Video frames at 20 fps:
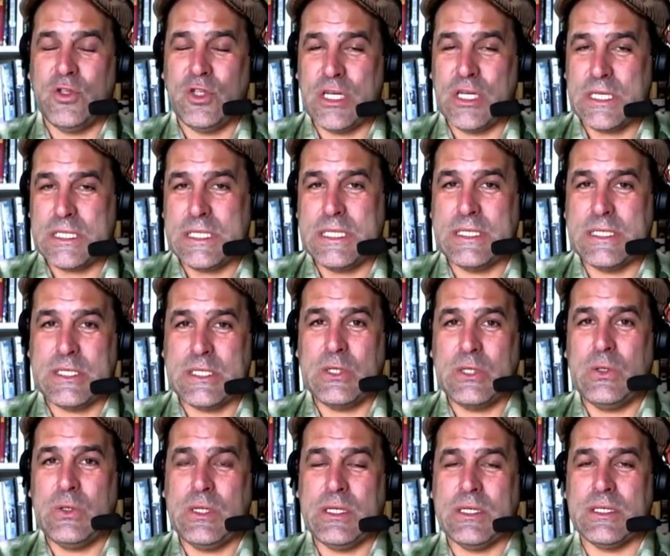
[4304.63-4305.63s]
just as
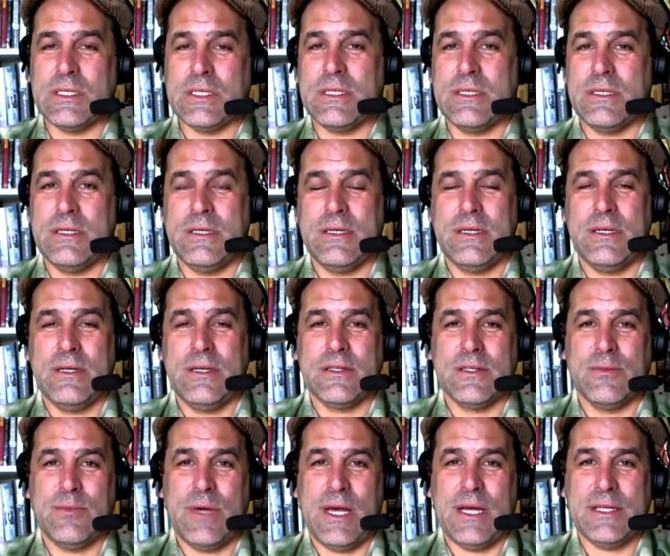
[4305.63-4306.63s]
soon as
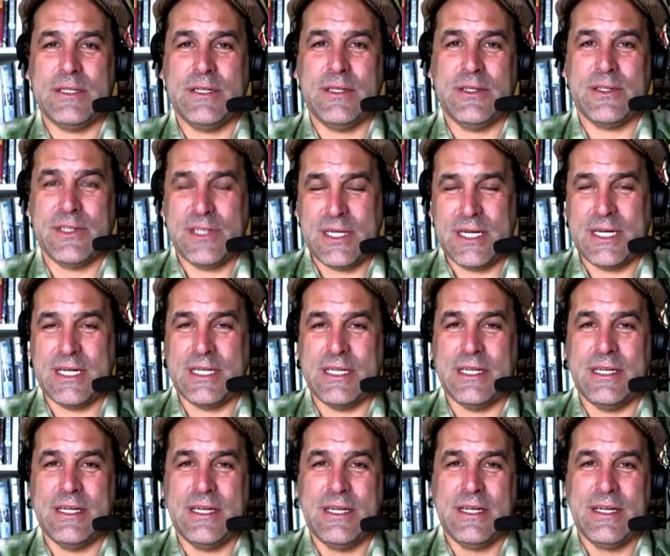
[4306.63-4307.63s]
Sebastian's
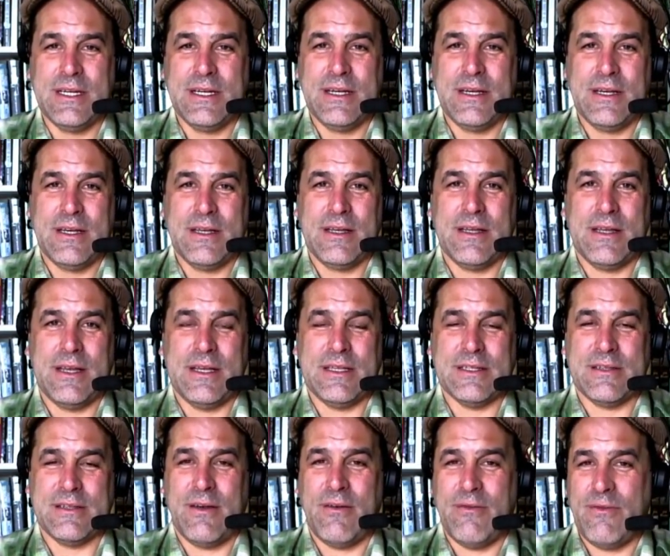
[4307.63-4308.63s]
done
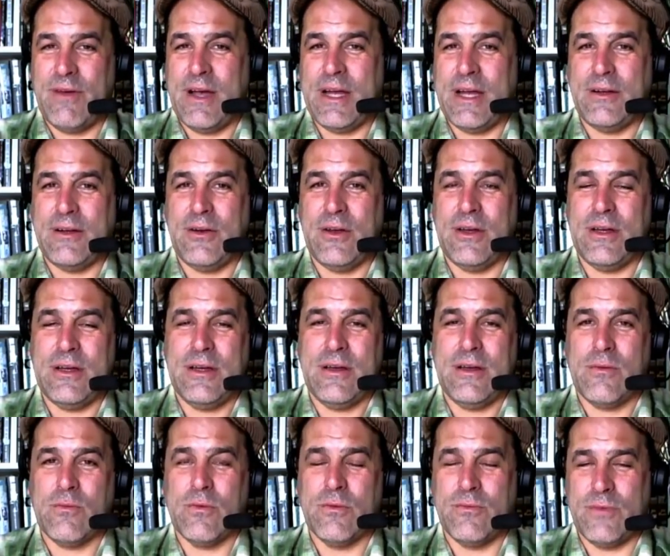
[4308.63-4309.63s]
his final
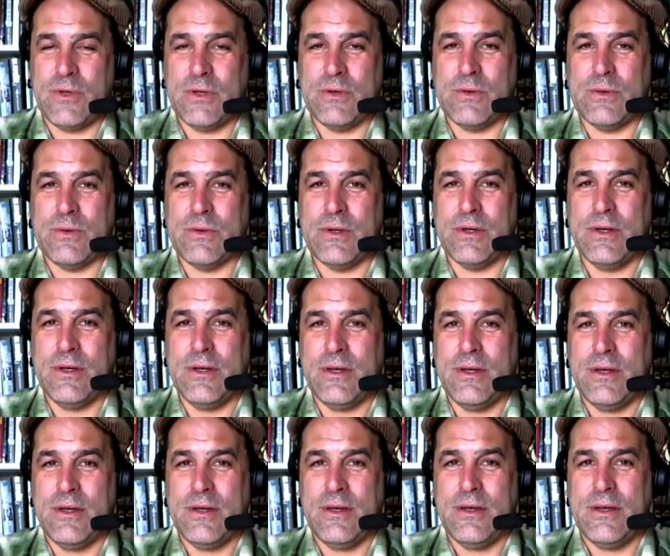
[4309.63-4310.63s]
review
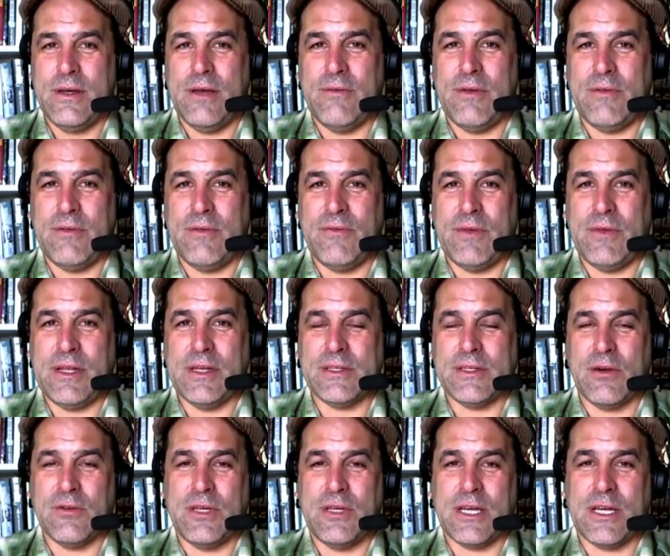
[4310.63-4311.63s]
of
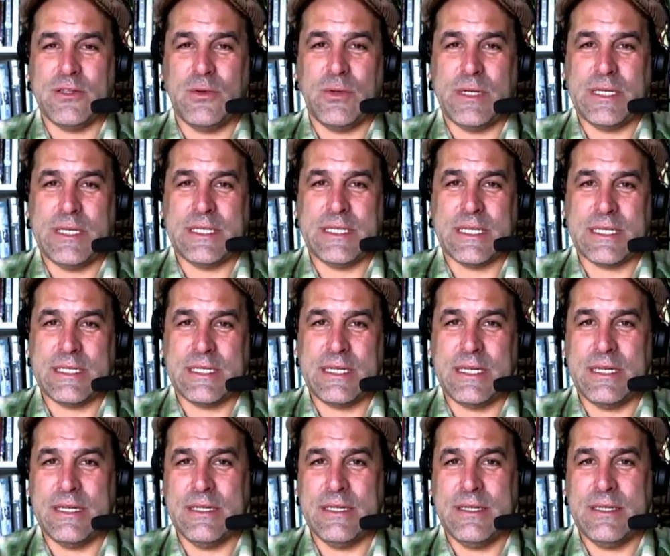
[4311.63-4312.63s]
NVIDIA's RTX
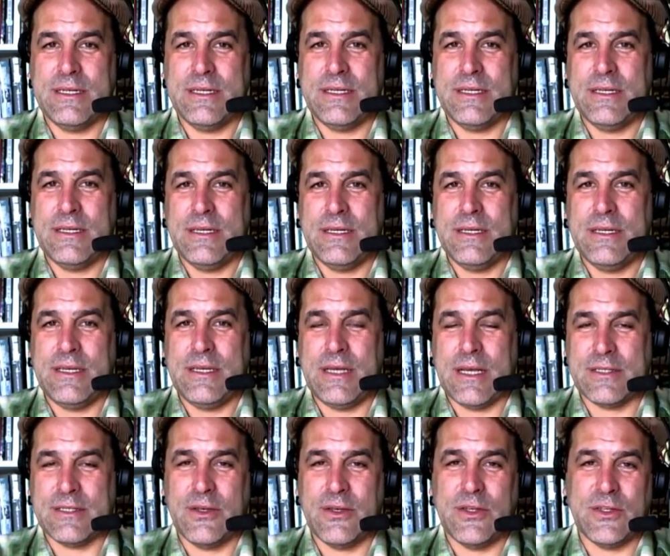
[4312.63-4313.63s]
2060.
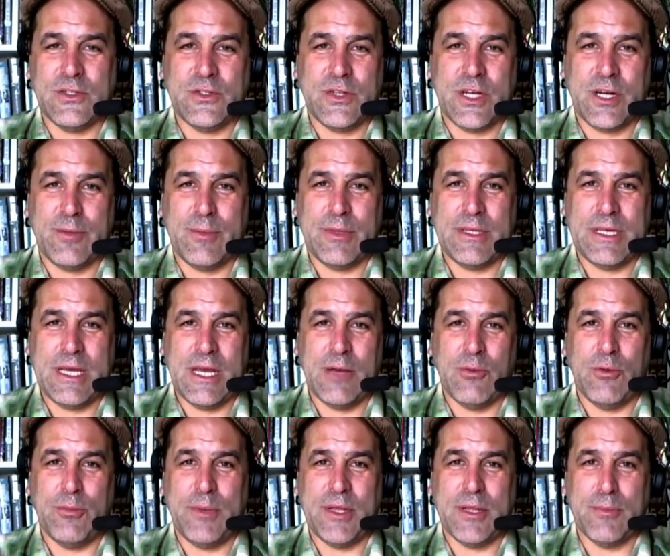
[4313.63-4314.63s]
Yes, ladies and gentlemen,
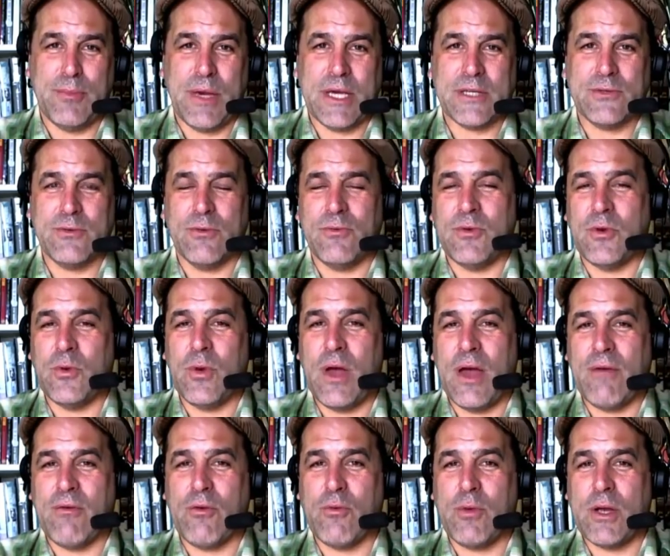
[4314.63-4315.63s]
it will be the best review
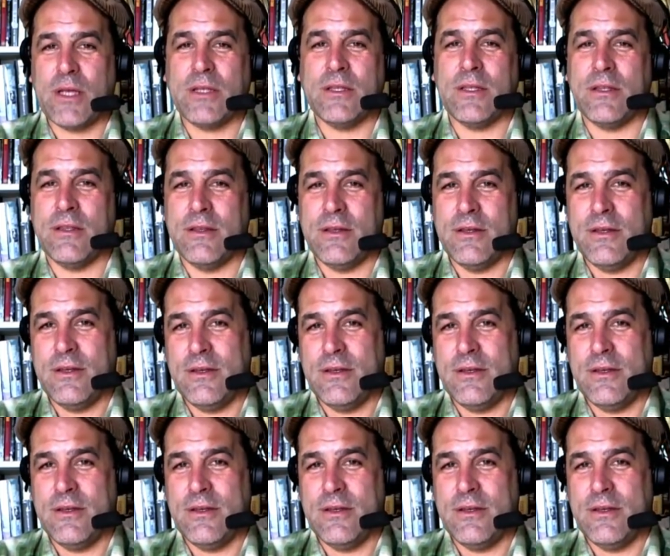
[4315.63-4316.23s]
ever written.